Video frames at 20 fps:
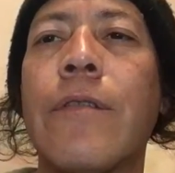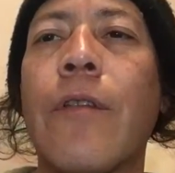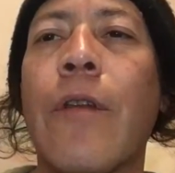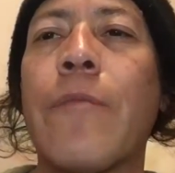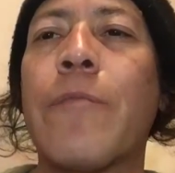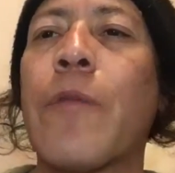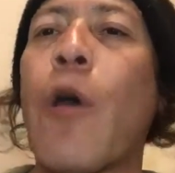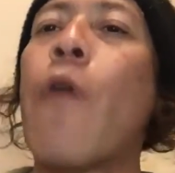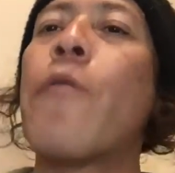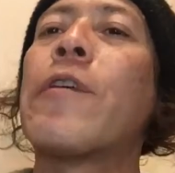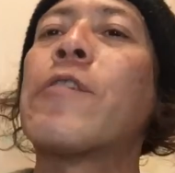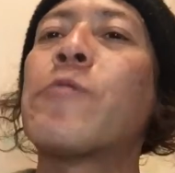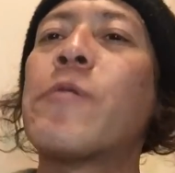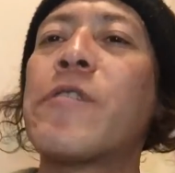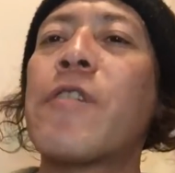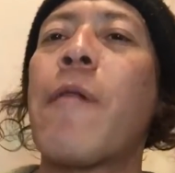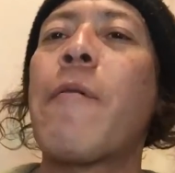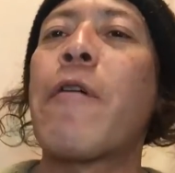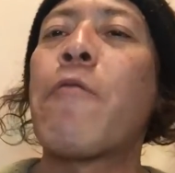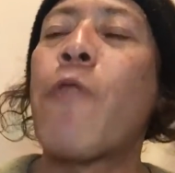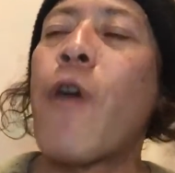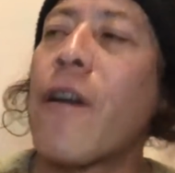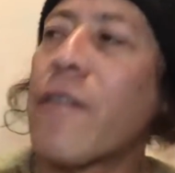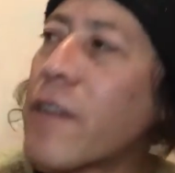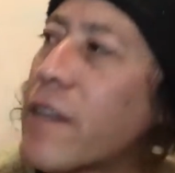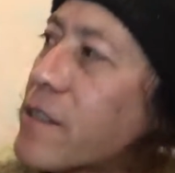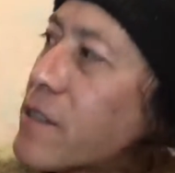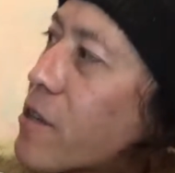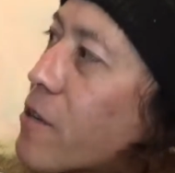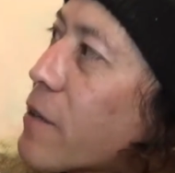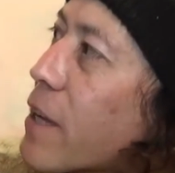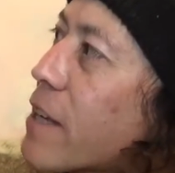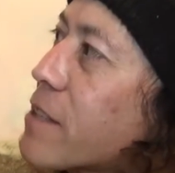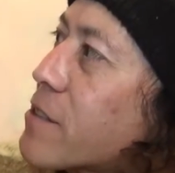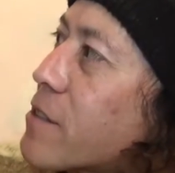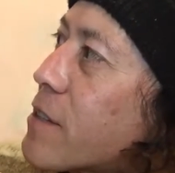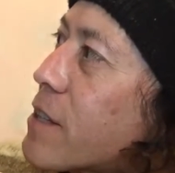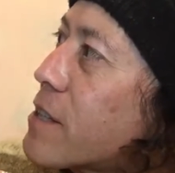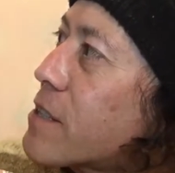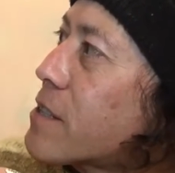oh, this was on my want list. Okay,
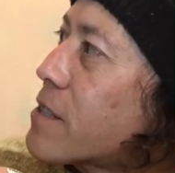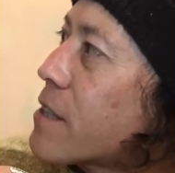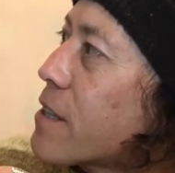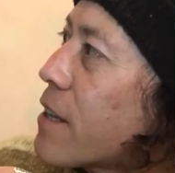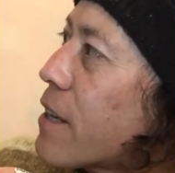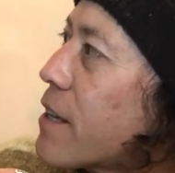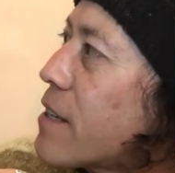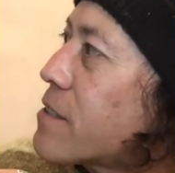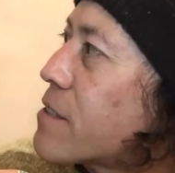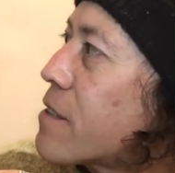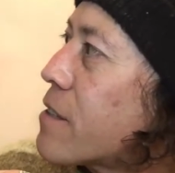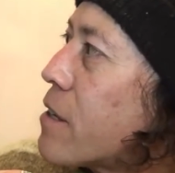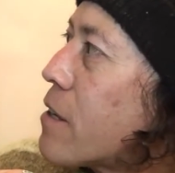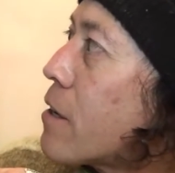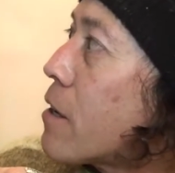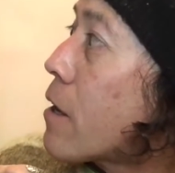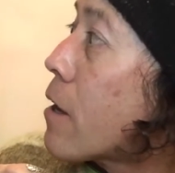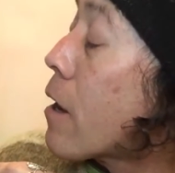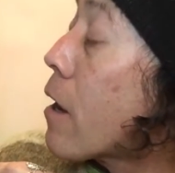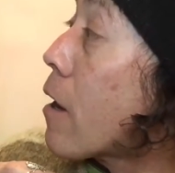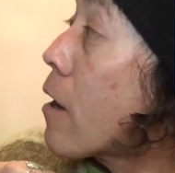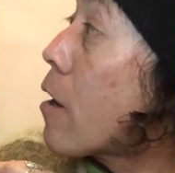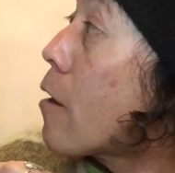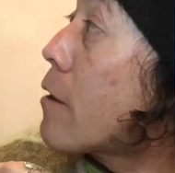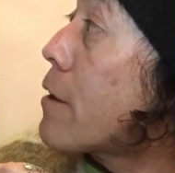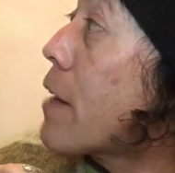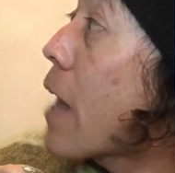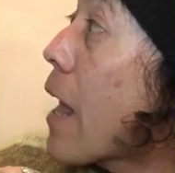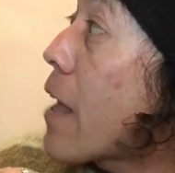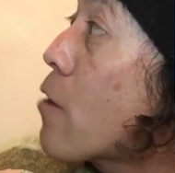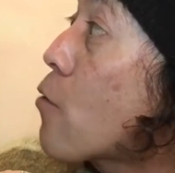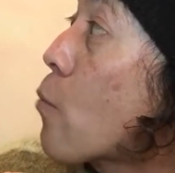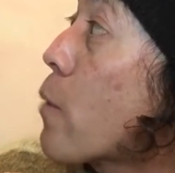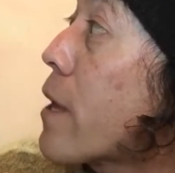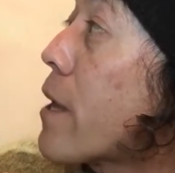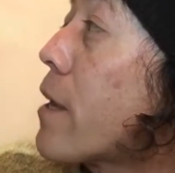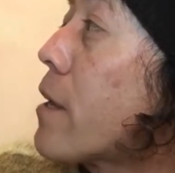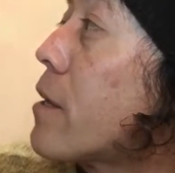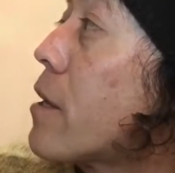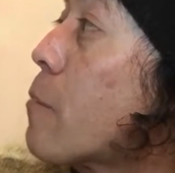so this is
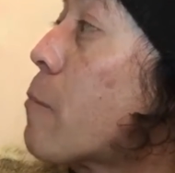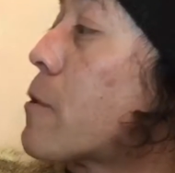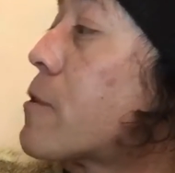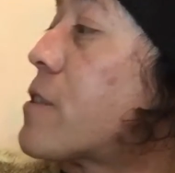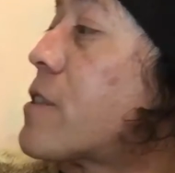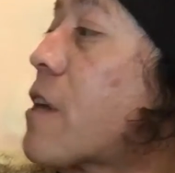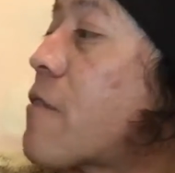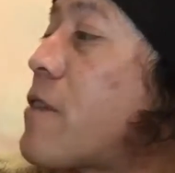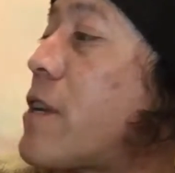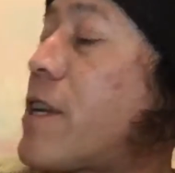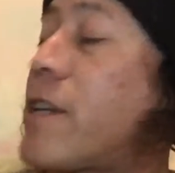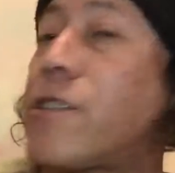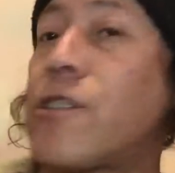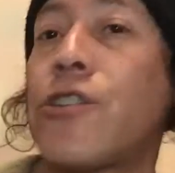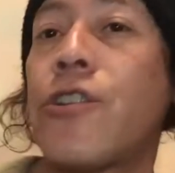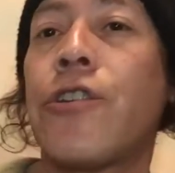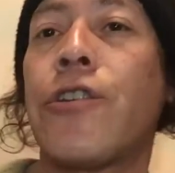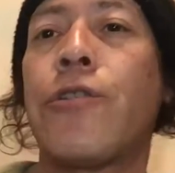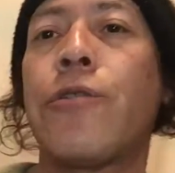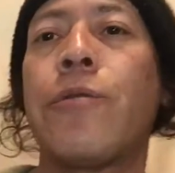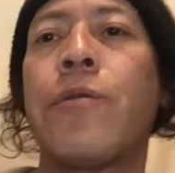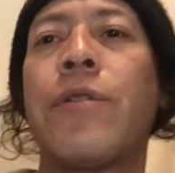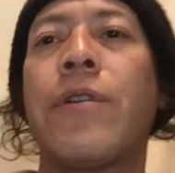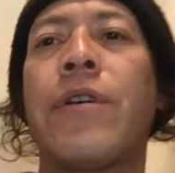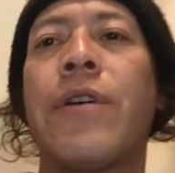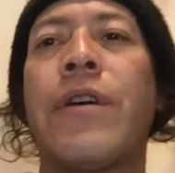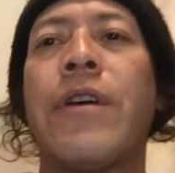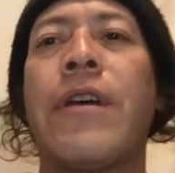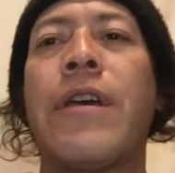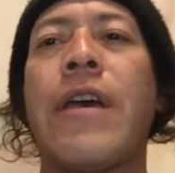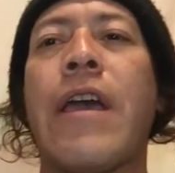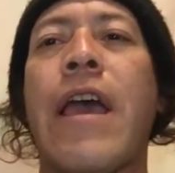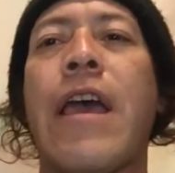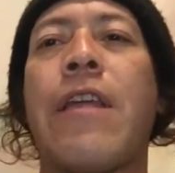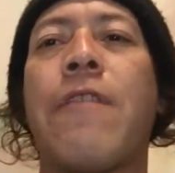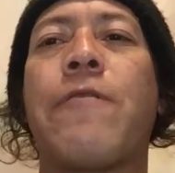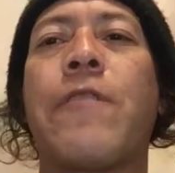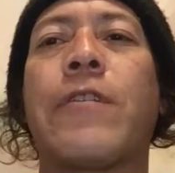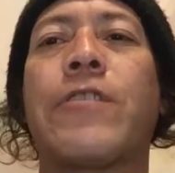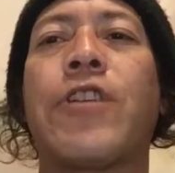Nightwing #72, and
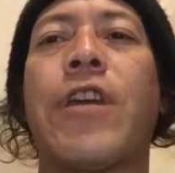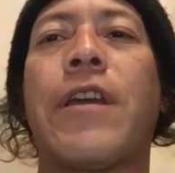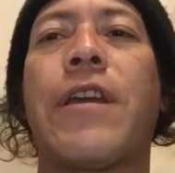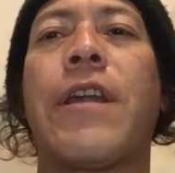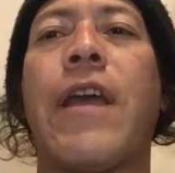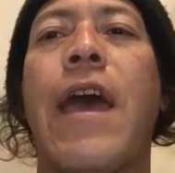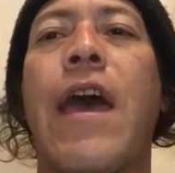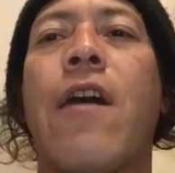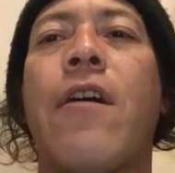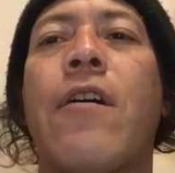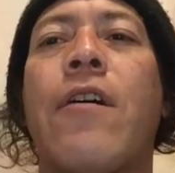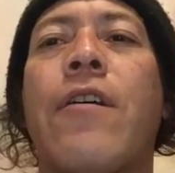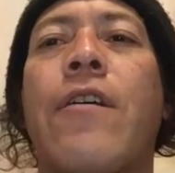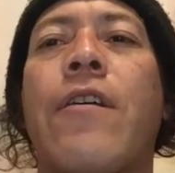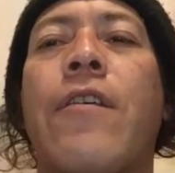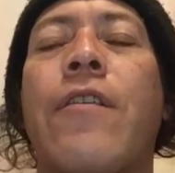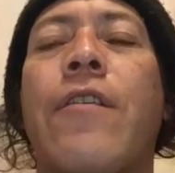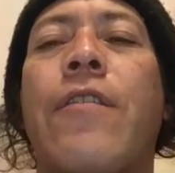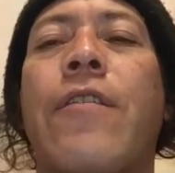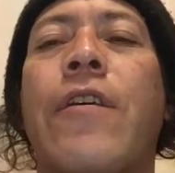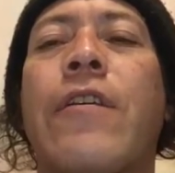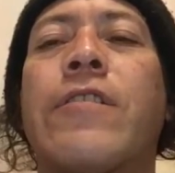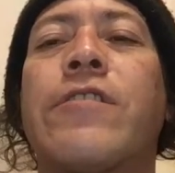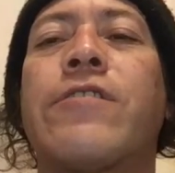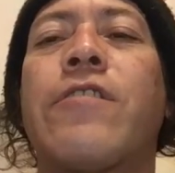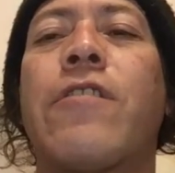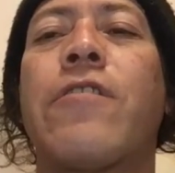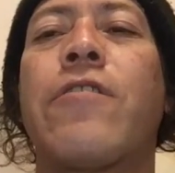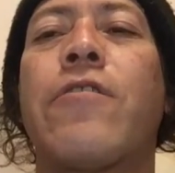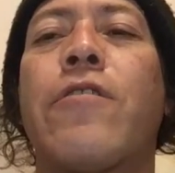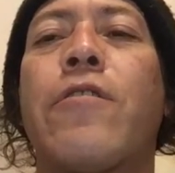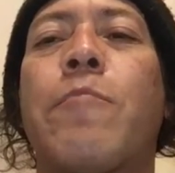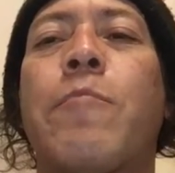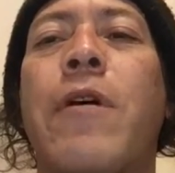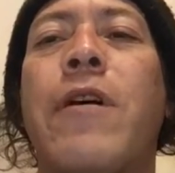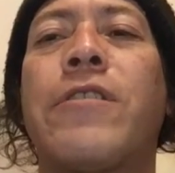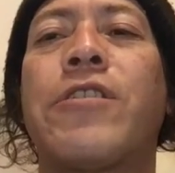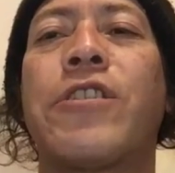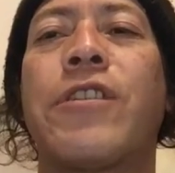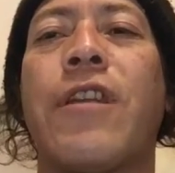if you'll check it out, there's our girl
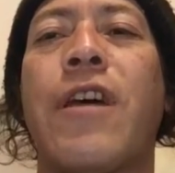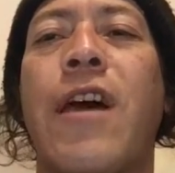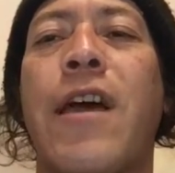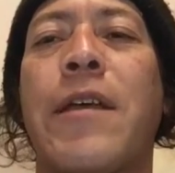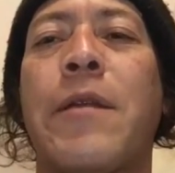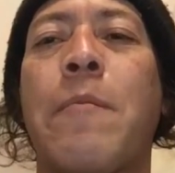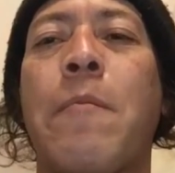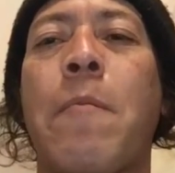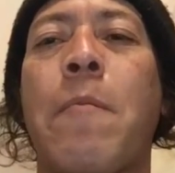Punchline.